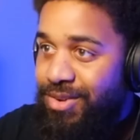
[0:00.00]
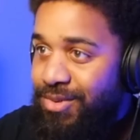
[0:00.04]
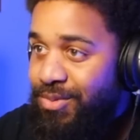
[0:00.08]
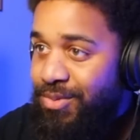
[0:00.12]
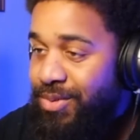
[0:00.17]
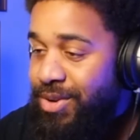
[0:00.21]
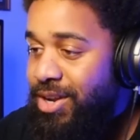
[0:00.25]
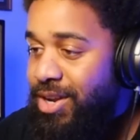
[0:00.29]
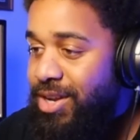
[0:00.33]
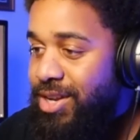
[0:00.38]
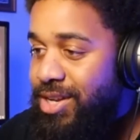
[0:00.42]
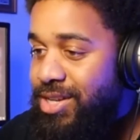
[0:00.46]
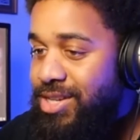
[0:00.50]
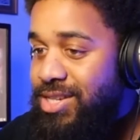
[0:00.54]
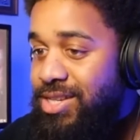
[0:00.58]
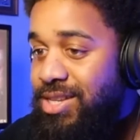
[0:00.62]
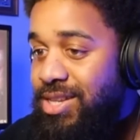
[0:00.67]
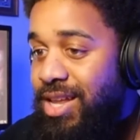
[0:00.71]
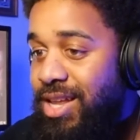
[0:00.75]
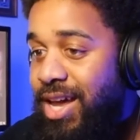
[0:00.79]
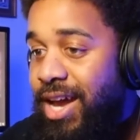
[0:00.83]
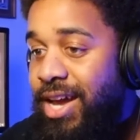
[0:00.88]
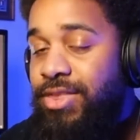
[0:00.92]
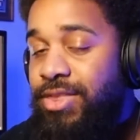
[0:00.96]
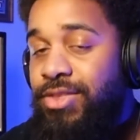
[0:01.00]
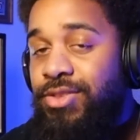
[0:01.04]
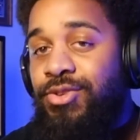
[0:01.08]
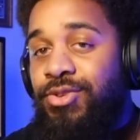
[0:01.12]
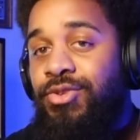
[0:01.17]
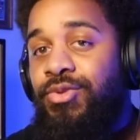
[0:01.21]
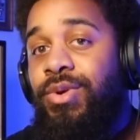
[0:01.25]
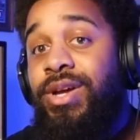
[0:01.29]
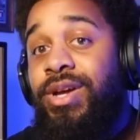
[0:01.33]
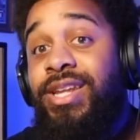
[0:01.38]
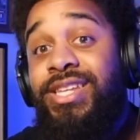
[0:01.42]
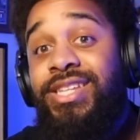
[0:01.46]
We're gonna slide through.
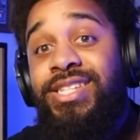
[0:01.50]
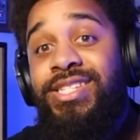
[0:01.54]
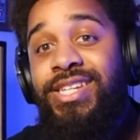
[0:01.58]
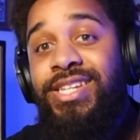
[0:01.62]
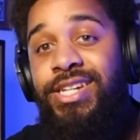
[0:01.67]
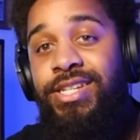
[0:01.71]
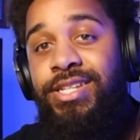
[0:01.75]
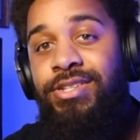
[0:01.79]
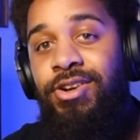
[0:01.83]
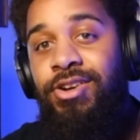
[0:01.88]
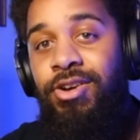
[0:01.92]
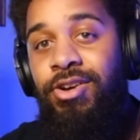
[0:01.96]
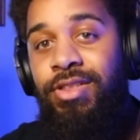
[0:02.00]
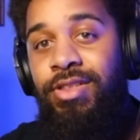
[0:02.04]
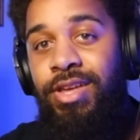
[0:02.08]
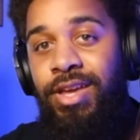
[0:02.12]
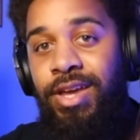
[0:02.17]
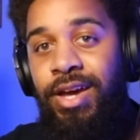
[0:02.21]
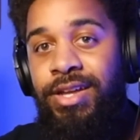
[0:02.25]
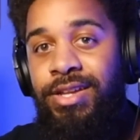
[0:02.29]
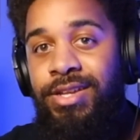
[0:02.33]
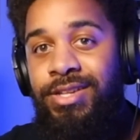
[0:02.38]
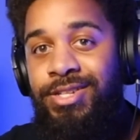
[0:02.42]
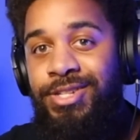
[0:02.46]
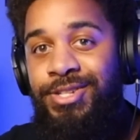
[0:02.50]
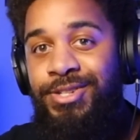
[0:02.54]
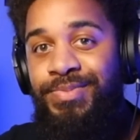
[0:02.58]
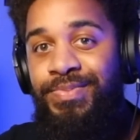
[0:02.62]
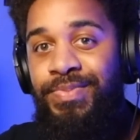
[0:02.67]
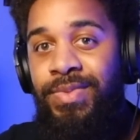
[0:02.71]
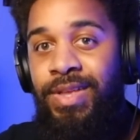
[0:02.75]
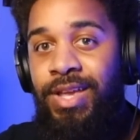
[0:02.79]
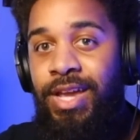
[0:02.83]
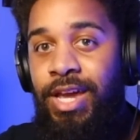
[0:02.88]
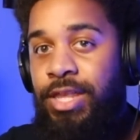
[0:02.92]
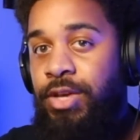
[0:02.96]
We're gonna 6-star the guns.
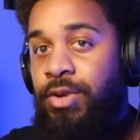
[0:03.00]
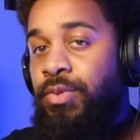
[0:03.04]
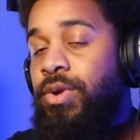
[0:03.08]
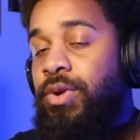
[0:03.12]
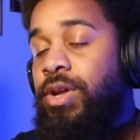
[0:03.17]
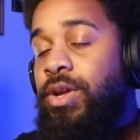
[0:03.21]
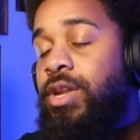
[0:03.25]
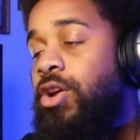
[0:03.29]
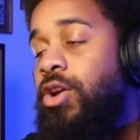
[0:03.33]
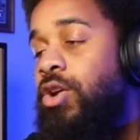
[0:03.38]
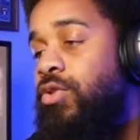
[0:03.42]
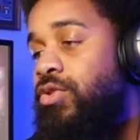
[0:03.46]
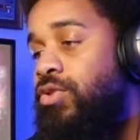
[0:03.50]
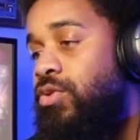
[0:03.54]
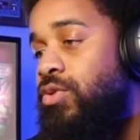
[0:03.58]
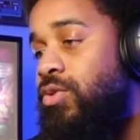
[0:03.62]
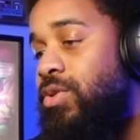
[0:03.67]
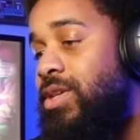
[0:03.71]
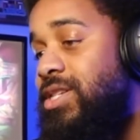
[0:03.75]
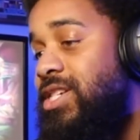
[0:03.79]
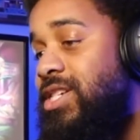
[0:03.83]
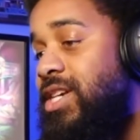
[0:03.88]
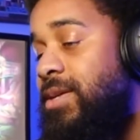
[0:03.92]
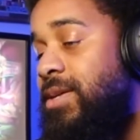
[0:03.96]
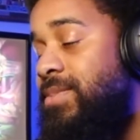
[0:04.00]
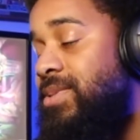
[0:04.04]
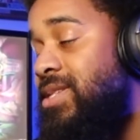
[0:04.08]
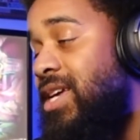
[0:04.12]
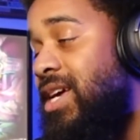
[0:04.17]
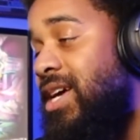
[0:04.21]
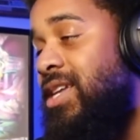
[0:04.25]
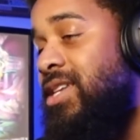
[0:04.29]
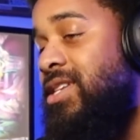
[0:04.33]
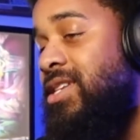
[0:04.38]
And then we're going to go through the chipset